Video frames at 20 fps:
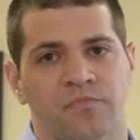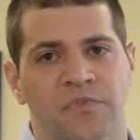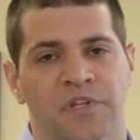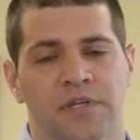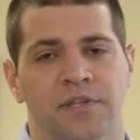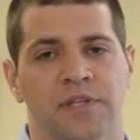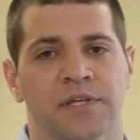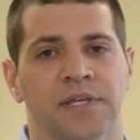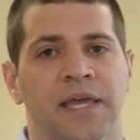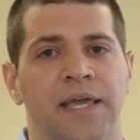
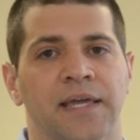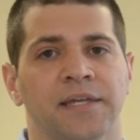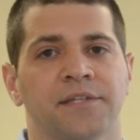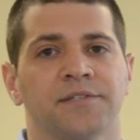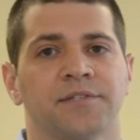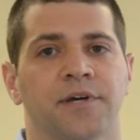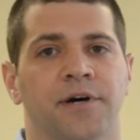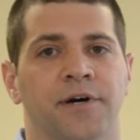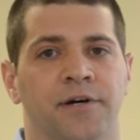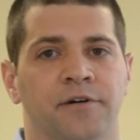In the
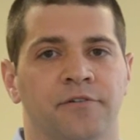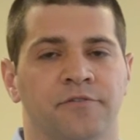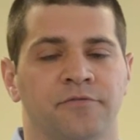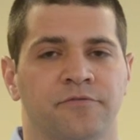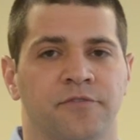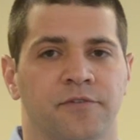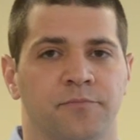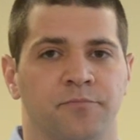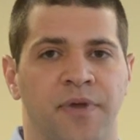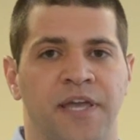case
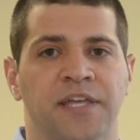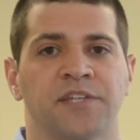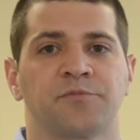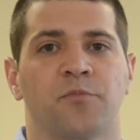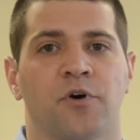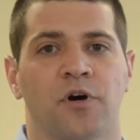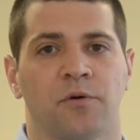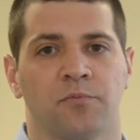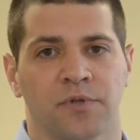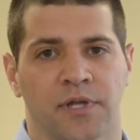of
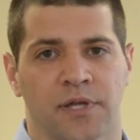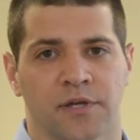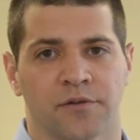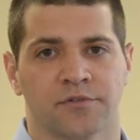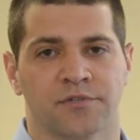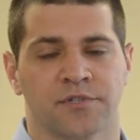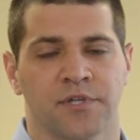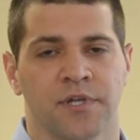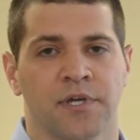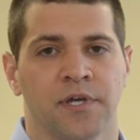baseball
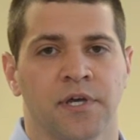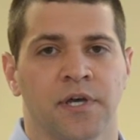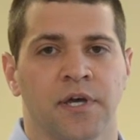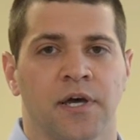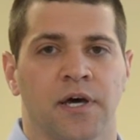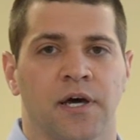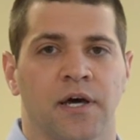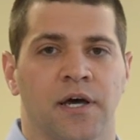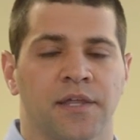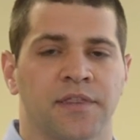players,
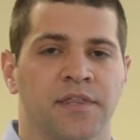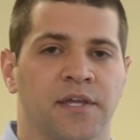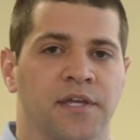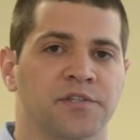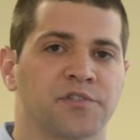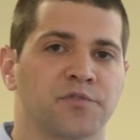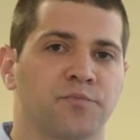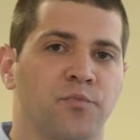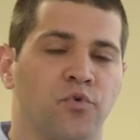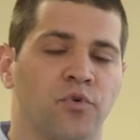I think
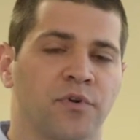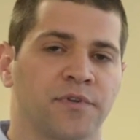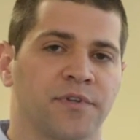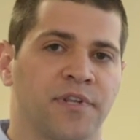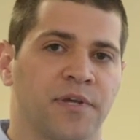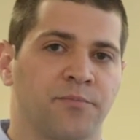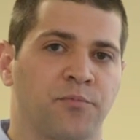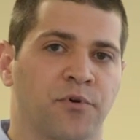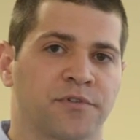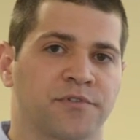it's important that
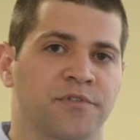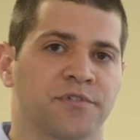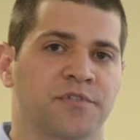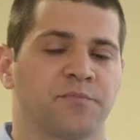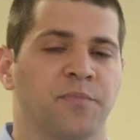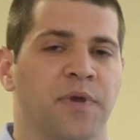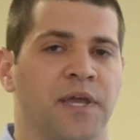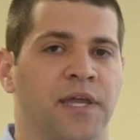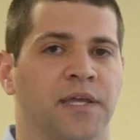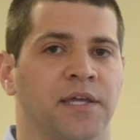they
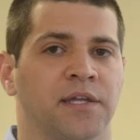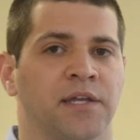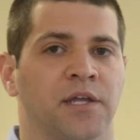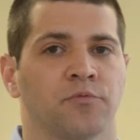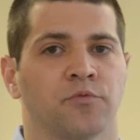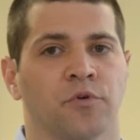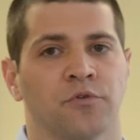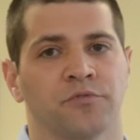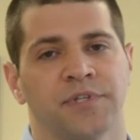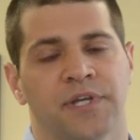participate in a
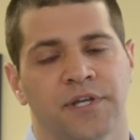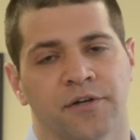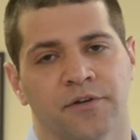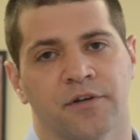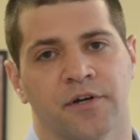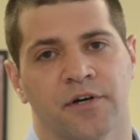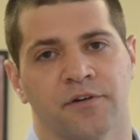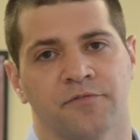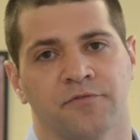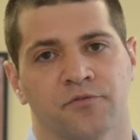rotator
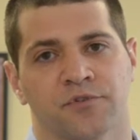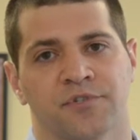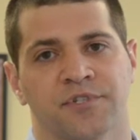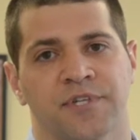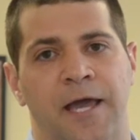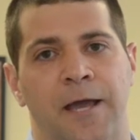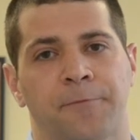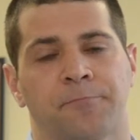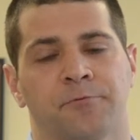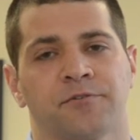cuff or
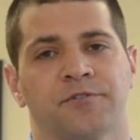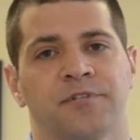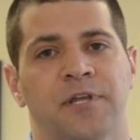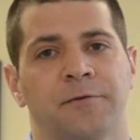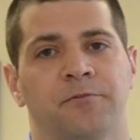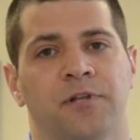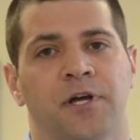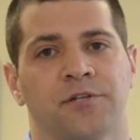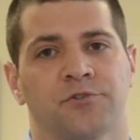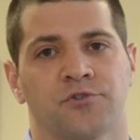scapular
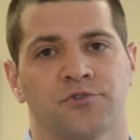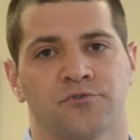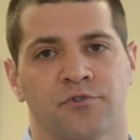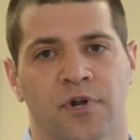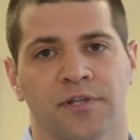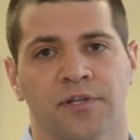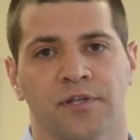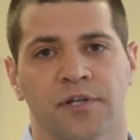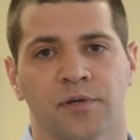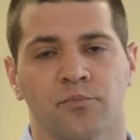stabilizer
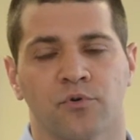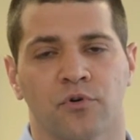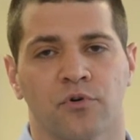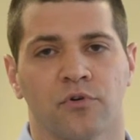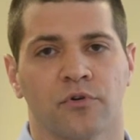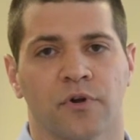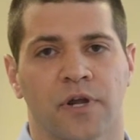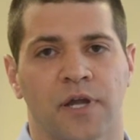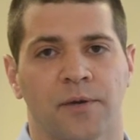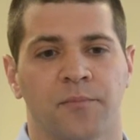strengthening
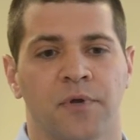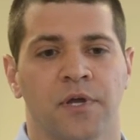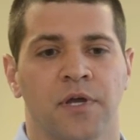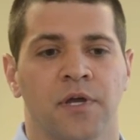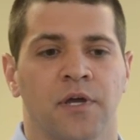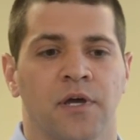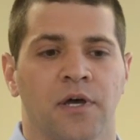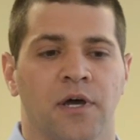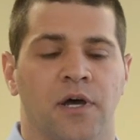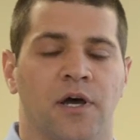program
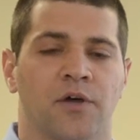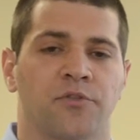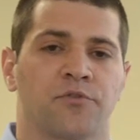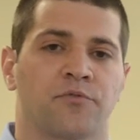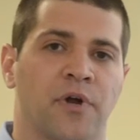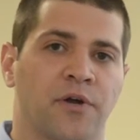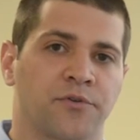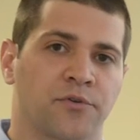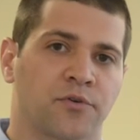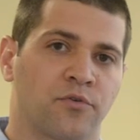
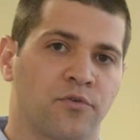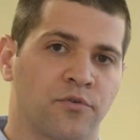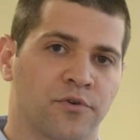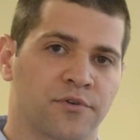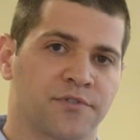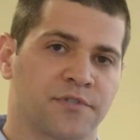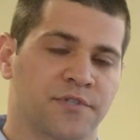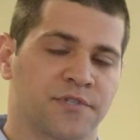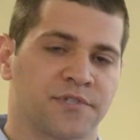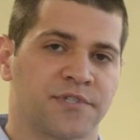throughout the
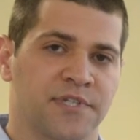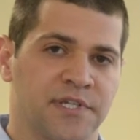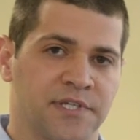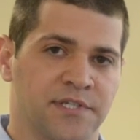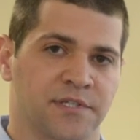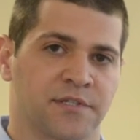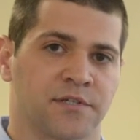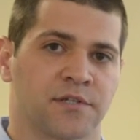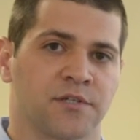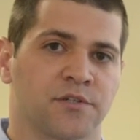course of the
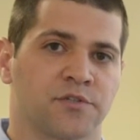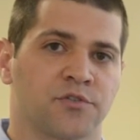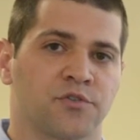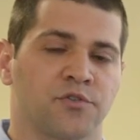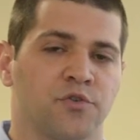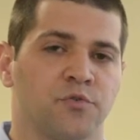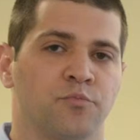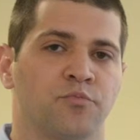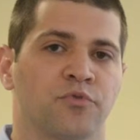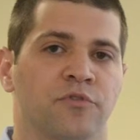season
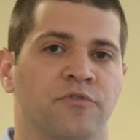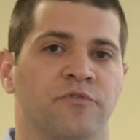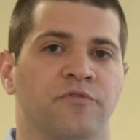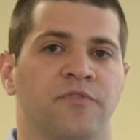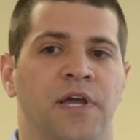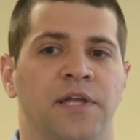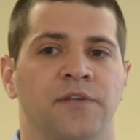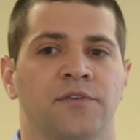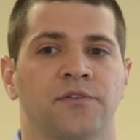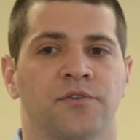to
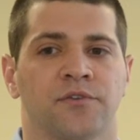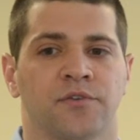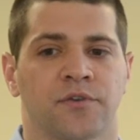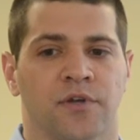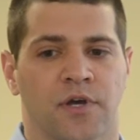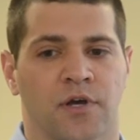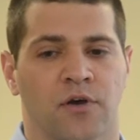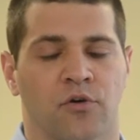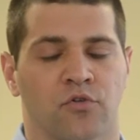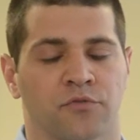prevent
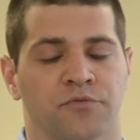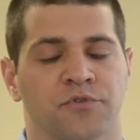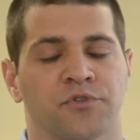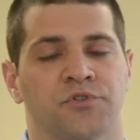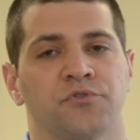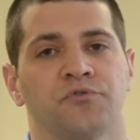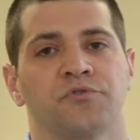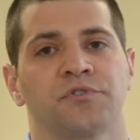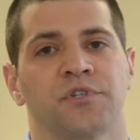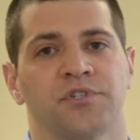or
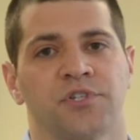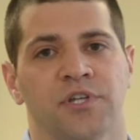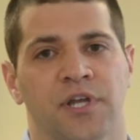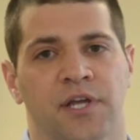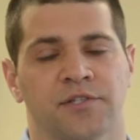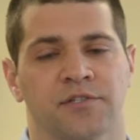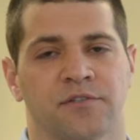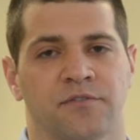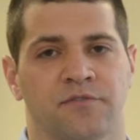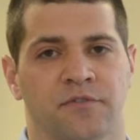reduce the
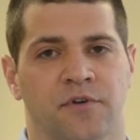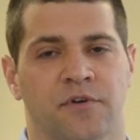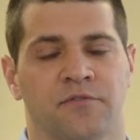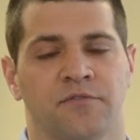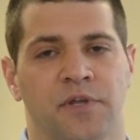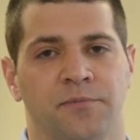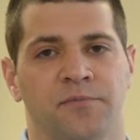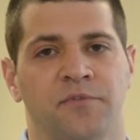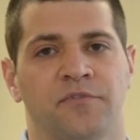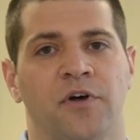chances of
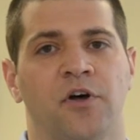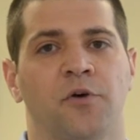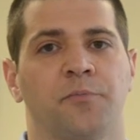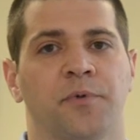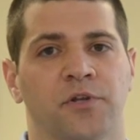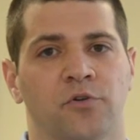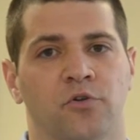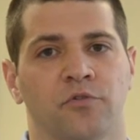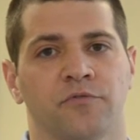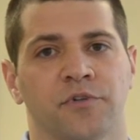them
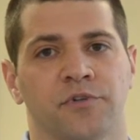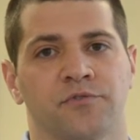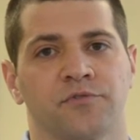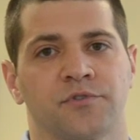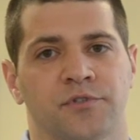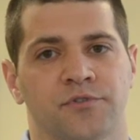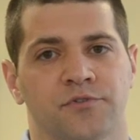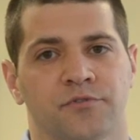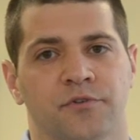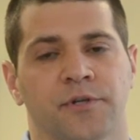developing an overuse
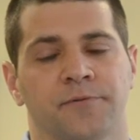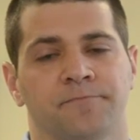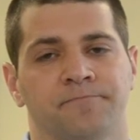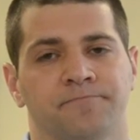injury.